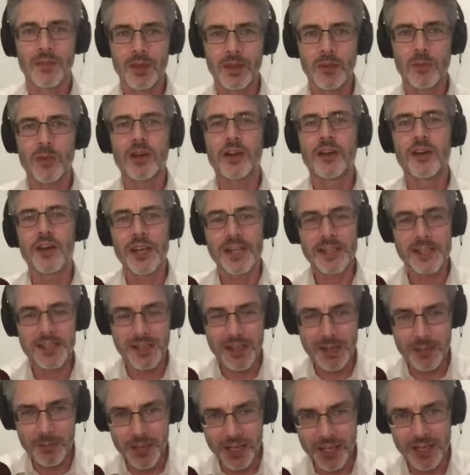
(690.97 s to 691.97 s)
Well,
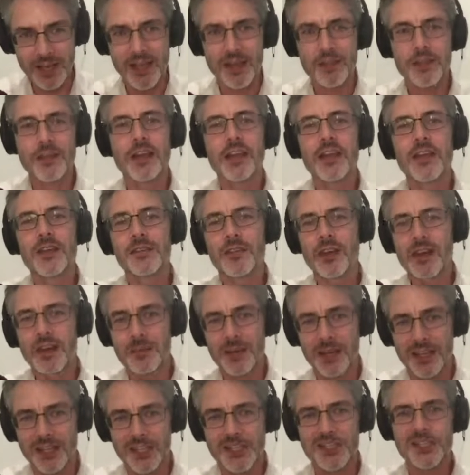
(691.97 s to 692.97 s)
grazie mille. Thank you very
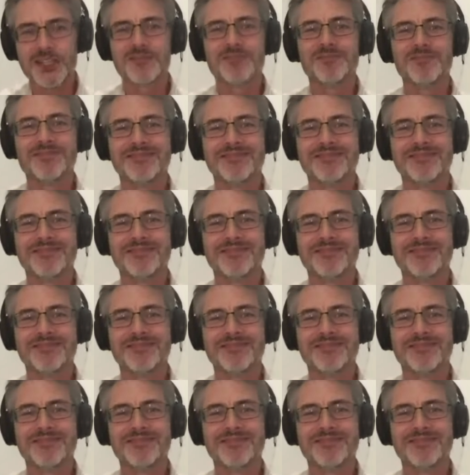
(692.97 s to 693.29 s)
much.